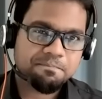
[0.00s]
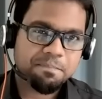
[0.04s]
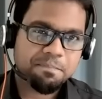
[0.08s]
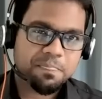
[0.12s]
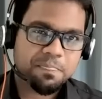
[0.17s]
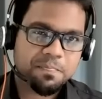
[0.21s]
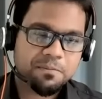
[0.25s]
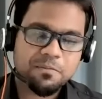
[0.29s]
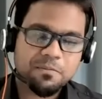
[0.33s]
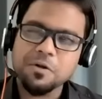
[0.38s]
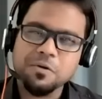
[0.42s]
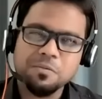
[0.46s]

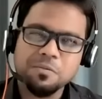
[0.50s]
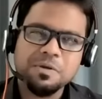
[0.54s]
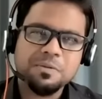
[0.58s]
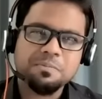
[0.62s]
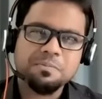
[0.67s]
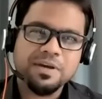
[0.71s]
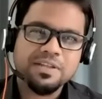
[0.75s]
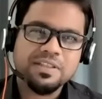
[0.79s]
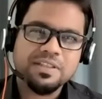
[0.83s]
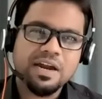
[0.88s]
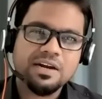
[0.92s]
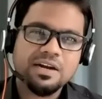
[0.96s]
What do you mean
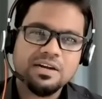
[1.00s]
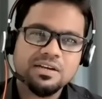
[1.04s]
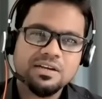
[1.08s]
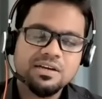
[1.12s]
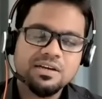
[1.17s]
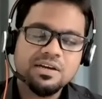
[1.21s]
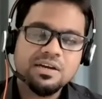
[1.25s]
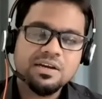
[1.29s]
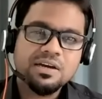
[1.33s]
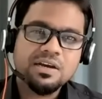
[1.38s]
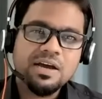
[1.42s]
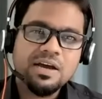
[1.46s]
by that?
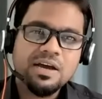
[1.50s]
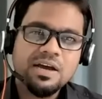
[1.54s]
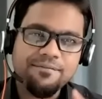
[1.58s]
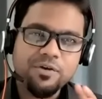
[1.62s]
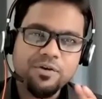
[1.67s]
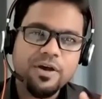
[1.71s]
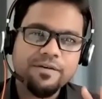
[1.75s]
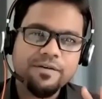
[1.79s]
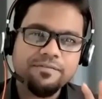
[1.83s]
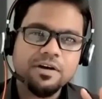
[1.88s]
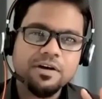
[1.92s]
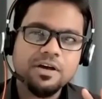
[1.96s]
Have
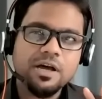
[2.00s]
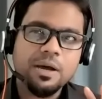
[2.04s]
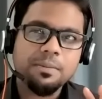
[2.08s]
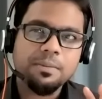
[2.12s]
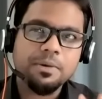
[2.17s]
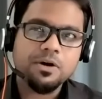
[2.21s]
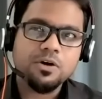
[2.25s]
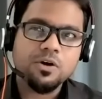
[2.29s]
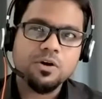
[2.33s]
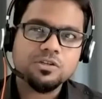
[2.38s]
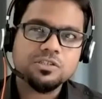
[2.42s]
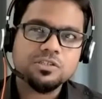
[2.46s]
you ever come
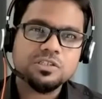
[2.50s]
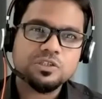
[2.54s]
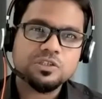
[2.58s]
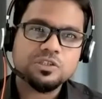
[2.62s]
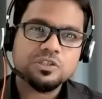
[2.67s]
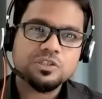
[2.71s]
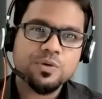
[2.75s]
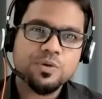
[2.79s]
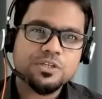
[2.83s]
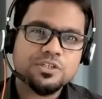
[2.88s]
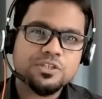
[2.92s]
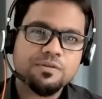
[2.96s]
across a
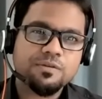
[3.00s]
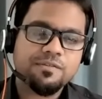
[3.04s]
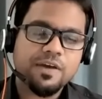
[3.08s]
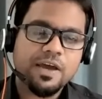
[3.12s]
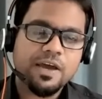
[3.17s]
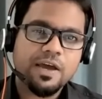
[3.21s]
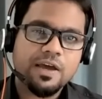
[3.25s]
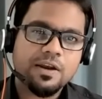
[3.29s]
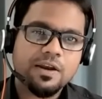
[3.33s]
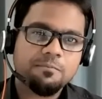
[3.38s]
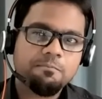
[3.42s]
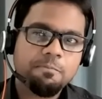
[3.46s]
situation
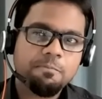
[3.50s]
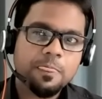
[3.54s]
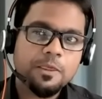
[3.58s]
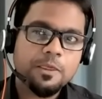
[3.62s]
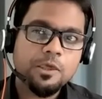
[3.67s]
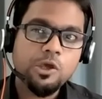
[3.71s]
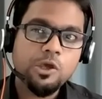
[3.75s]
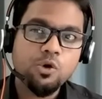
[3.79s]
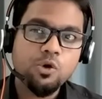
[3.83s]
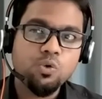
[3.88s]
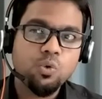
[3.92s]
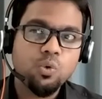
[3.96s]
where
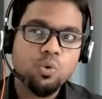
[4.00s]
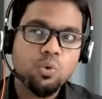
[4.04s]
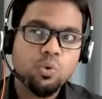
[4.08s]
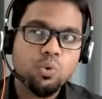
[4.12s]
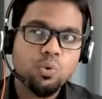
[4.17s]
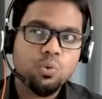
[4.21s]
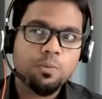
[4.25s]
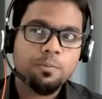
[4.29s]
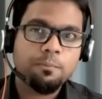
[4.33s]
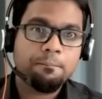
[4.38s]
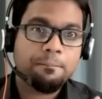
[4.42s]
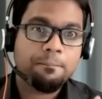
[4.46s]

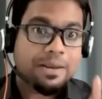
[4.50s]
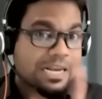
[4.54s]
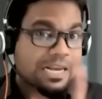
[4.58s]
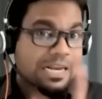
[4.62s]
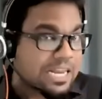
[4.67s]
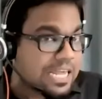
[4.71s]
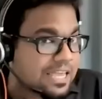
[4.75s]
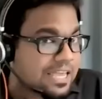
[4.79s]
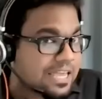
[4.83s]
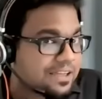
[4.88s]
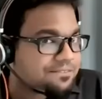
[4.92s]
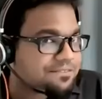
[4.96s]
you
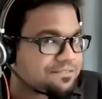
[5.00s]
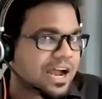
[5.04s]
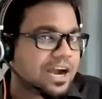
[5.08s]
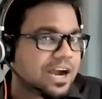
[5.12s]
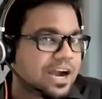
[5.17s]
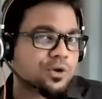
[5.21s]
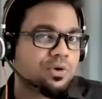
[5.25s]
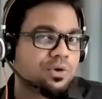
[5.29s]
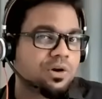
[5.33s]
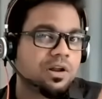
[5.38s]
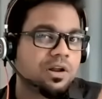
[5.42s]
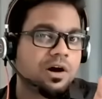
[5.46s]
believe that
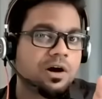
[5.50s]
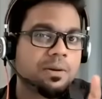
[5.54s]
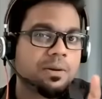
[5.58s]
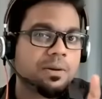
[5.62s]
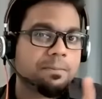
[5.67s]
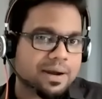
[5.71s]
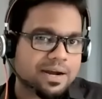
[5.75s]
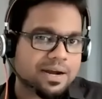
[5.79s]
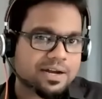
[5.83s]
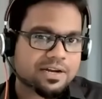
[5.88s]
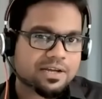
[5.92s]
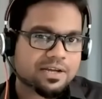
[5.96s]
you learn
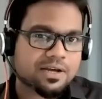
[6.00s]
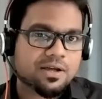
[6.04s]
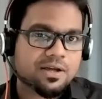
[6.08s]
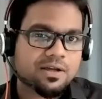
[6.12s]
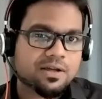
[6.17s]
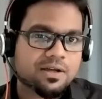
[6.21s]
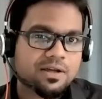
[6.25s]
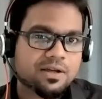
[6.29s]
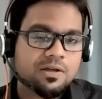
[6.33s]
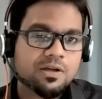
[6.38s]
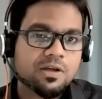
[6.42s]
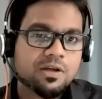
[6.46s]
better
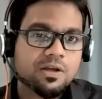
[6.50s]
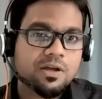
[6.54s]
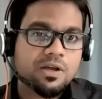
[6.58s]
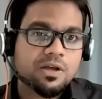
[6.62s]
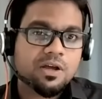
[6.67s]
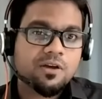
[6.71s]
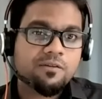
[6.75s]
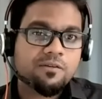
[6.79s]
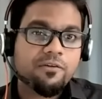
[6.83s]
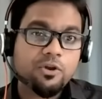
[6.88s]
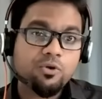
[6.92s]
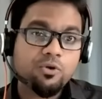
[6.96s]

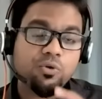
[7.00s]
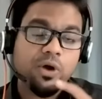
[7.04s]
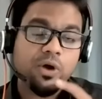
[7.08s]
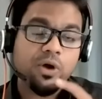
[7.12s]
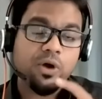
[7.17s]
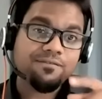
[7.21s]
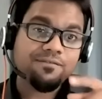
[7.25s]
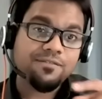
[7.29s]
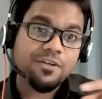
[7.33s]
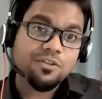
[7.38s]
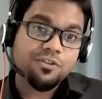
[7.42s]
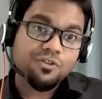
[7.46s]
when you
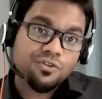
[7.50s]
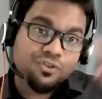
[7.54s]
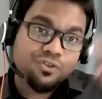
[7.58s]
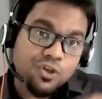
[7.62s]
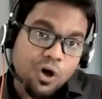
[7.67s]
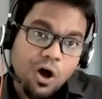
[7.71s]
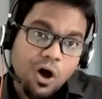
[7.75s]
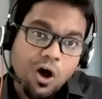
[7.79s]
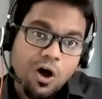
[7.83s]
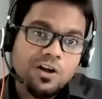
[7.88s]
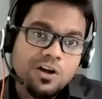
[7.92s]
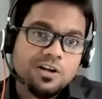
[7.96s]
have the
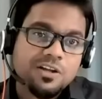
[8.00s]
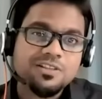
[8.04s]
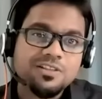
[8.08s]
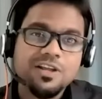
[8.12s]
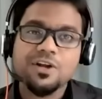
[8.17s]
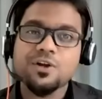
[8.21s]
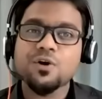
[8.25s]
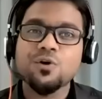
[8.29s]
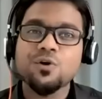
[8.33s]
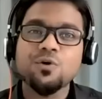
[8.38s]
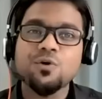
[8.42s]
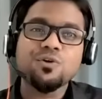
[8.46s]
thought
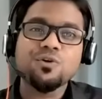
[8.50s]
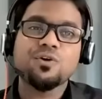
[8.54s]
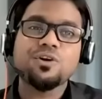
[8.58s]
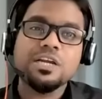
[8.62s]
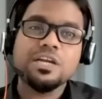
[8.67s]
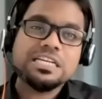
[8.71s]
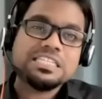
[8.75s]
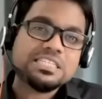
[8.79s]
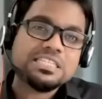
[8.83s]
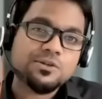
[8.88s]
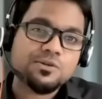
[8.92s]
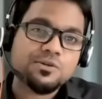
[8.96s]
that you're going to
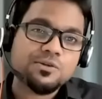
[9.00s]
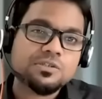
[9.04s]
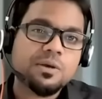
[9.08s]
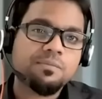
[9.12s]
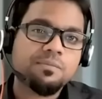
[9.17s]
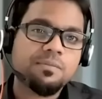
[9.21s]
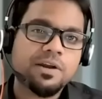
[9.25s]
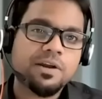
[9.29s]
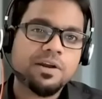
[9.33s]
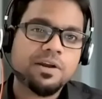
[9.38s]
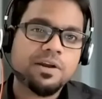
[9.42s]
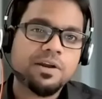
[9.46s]
teach it to
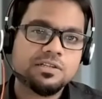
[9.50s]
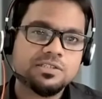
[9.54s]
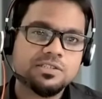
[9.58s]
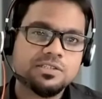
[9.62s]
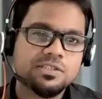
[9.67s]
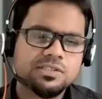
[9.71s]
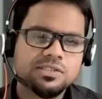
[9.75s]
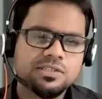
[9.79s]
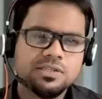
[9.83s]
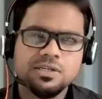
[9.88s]
someone else?